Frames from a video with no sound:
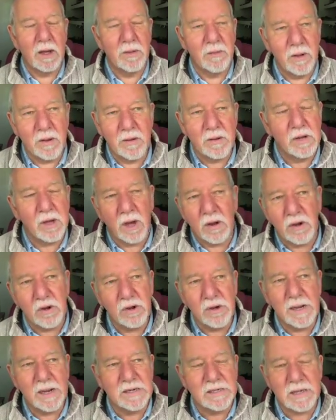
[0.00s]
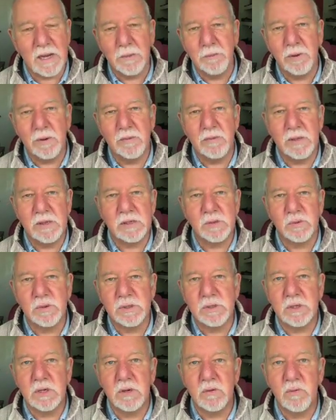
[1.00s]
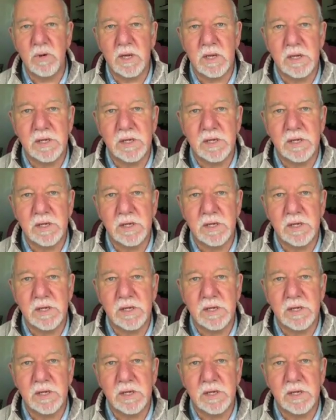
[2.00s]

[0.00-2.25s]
A good example of this was Ricky